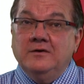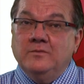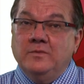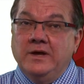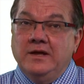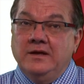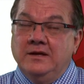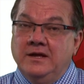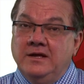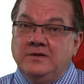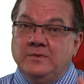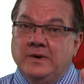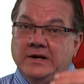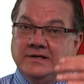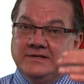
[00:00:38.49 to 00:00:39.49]
we need
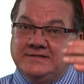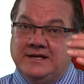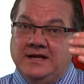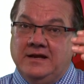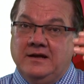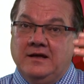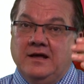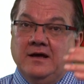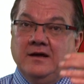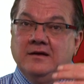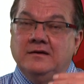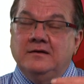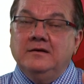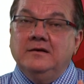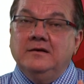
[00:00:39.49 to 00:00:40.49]
to understand
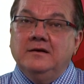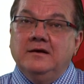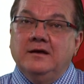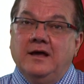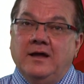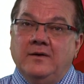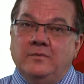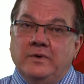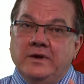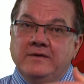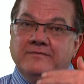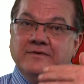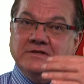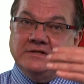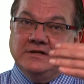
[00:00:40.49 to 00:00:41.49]
again and
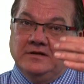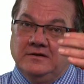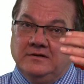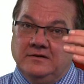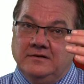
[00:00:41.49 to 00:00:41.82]
revisit